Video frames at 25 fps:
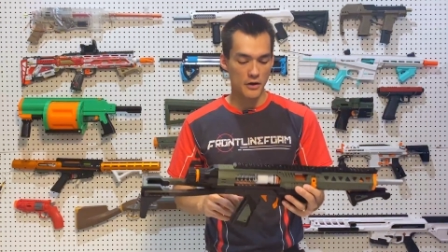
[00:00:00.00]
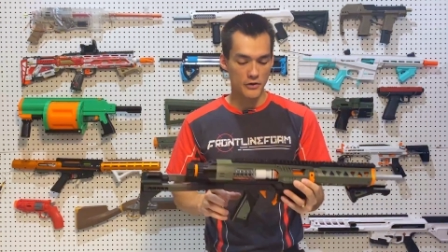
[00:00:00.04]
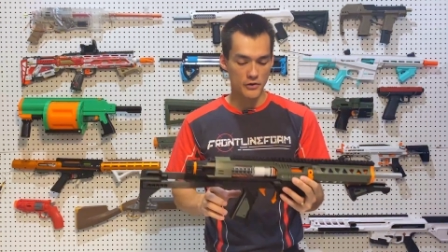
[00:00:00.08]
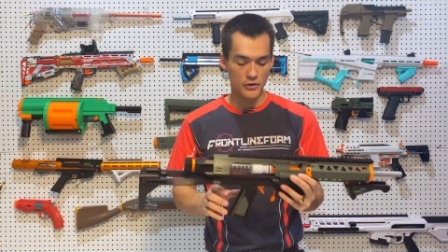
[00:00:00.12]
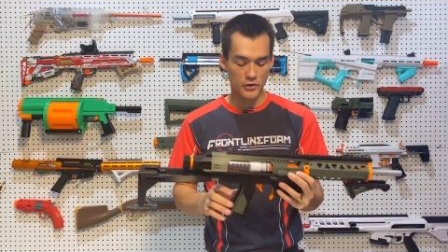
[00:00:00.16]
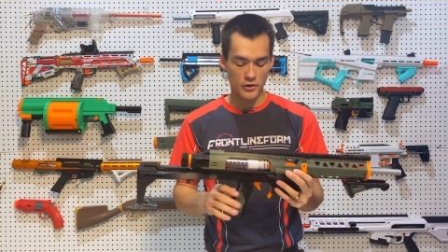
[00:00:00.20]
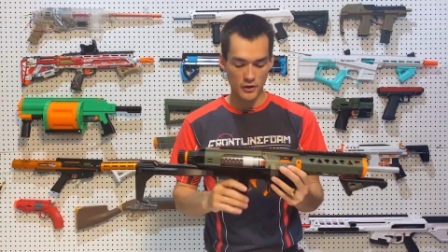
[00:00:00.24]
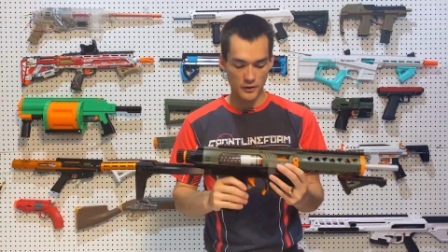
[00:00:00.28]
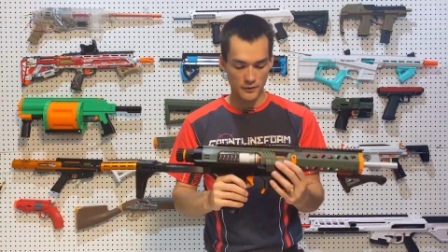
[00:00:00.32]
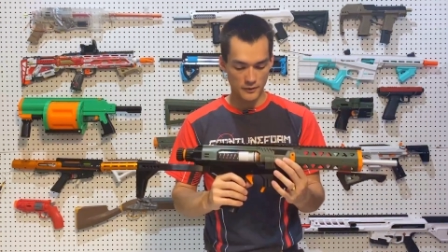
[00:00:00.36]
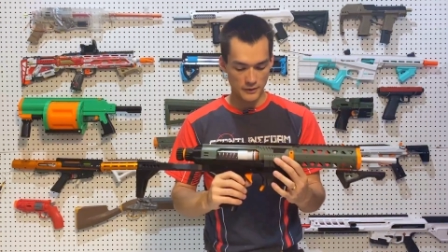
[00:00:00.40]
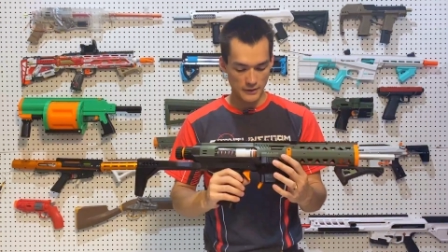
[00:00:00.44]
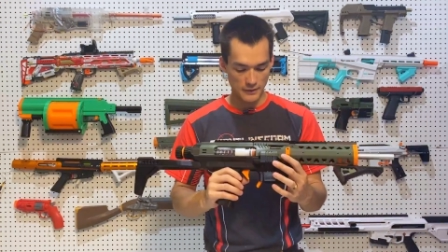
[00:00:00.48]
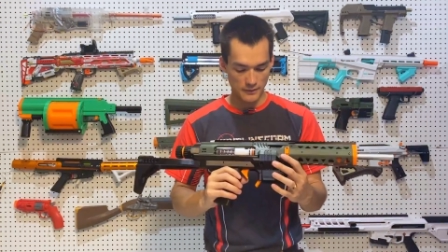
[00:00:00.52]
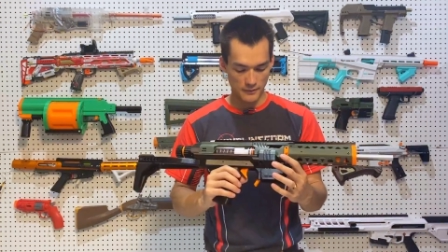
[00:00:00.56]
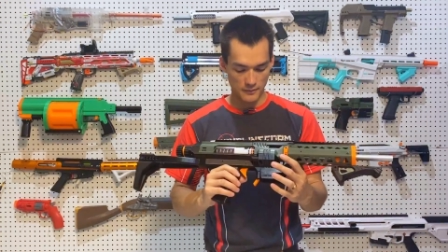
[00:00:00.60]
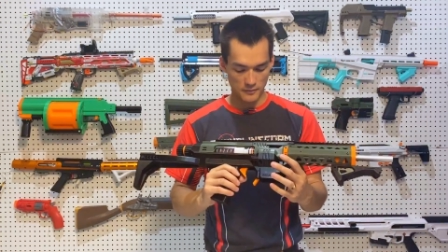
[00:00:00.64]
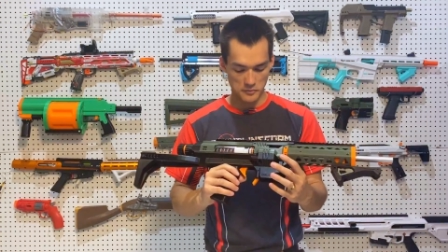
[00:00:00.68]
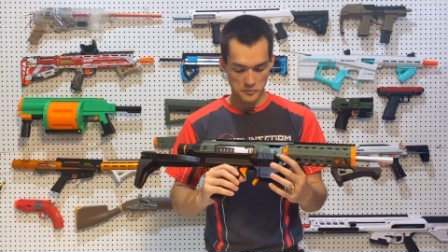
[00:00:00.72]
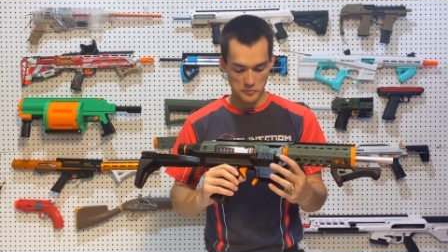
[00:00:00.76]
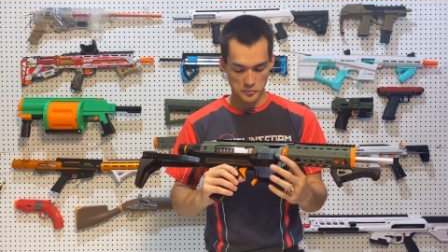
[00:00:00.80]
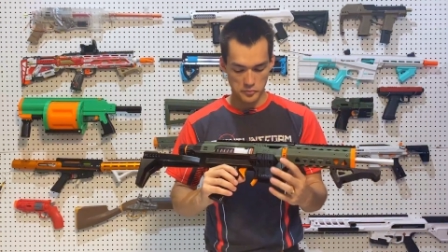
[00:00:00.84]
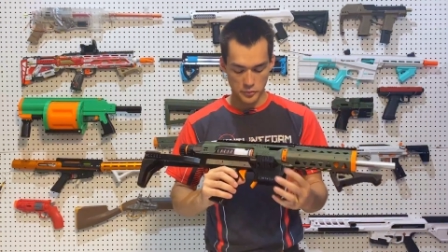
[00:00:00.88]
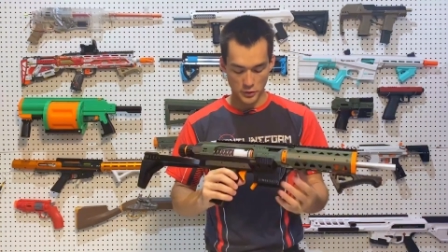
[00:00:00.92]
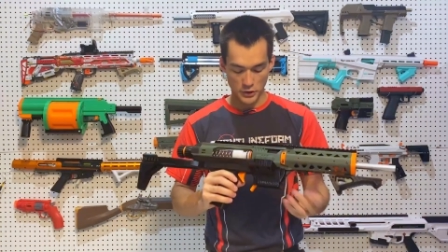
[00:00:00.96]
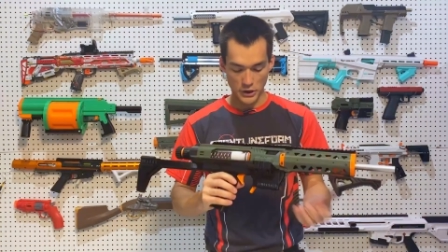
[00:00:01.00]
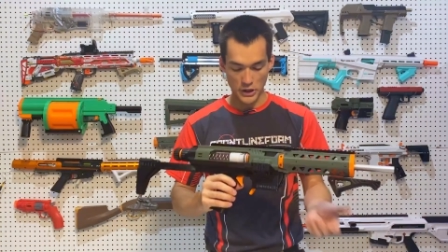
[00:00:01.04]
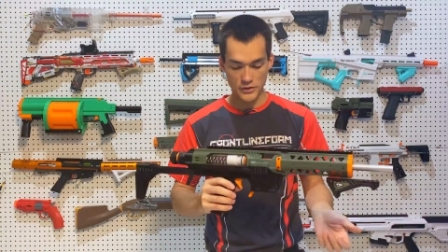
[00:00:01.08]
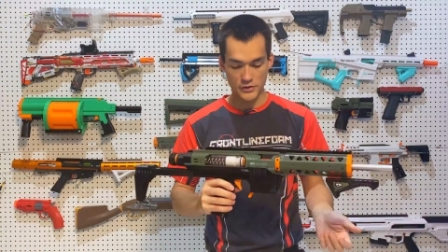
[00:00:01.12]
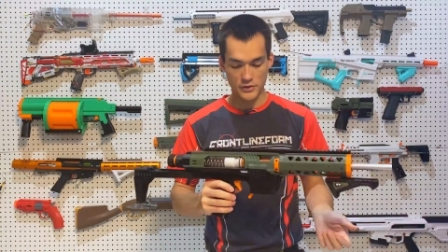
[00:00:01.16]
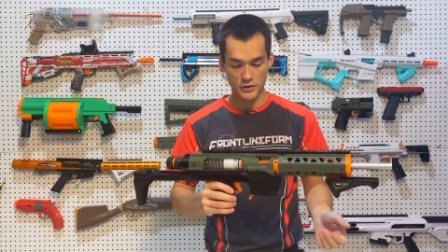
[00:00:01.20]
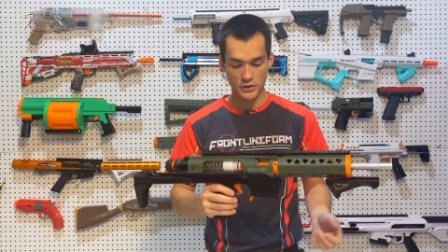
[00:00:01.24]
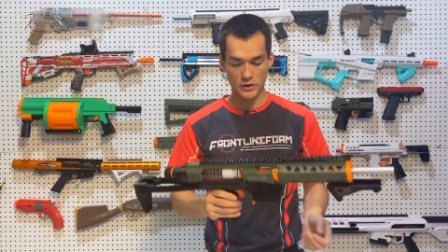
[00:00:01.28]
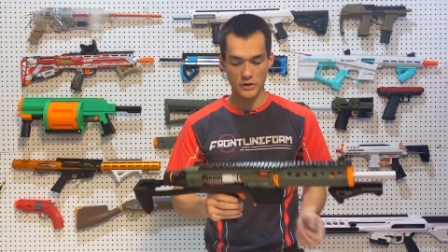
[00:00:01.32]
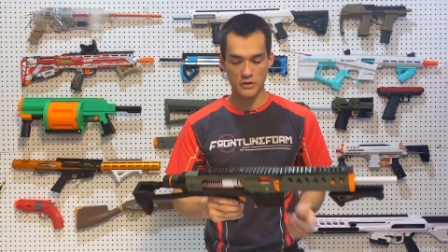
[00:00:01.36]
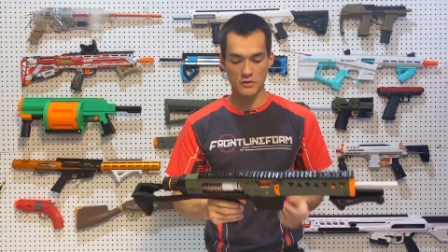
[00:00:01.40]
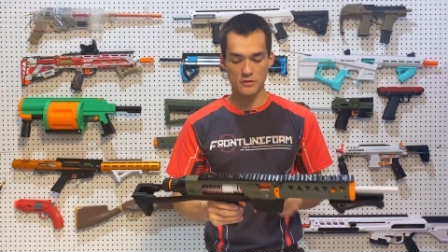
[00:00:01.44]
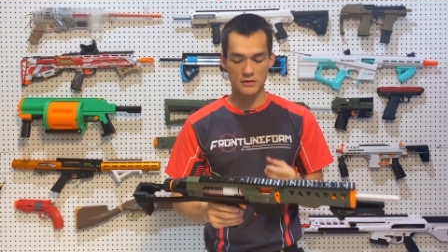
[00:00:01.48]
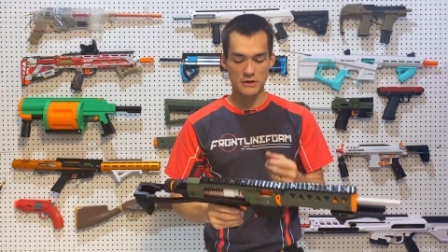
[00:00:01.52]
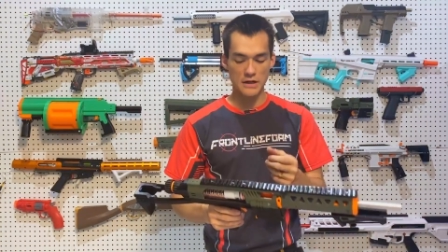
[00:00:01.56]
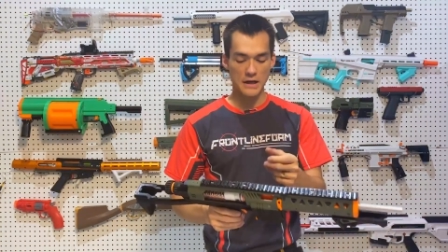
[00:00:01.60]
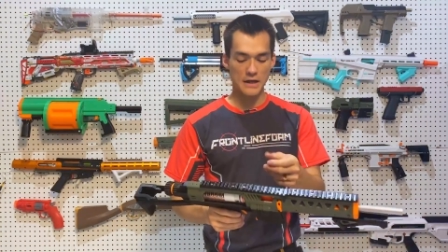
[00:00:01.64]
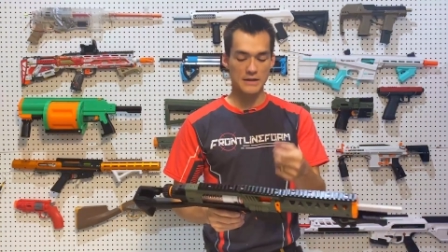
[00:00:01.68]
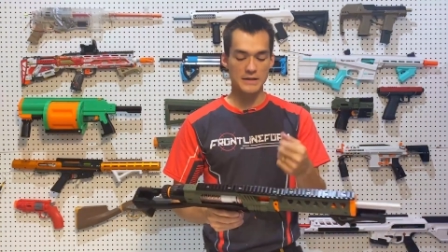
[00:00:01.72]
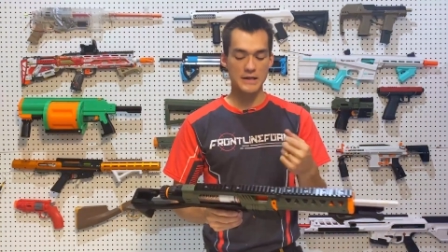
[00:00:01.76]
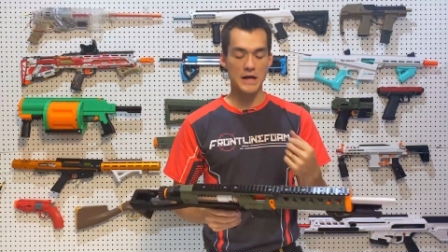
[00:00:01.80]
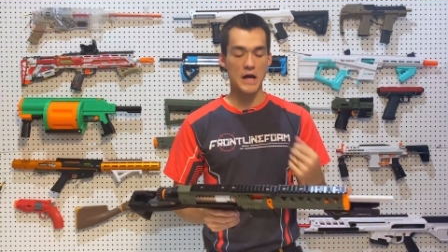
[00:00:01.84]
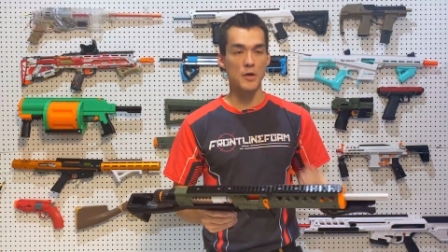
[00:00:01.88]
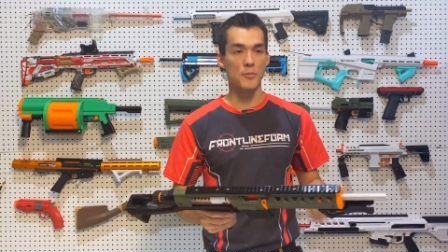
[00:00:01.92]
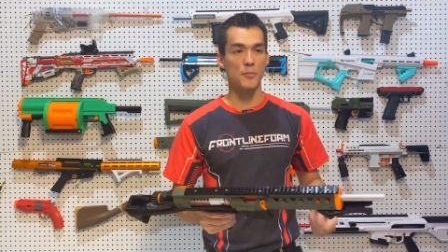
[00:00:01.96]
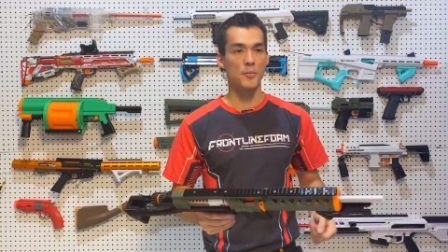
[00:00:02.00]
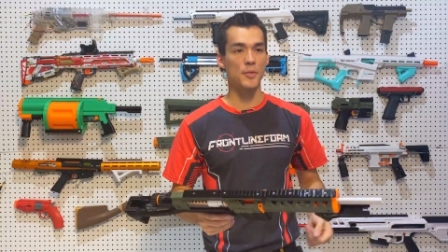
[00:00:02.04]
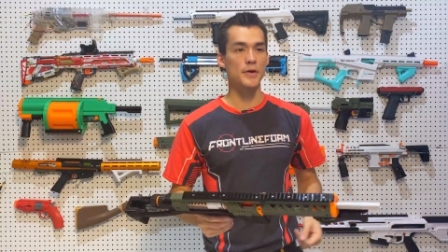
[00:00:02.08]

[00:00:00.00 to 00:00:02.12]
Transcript: You could potentially use takedown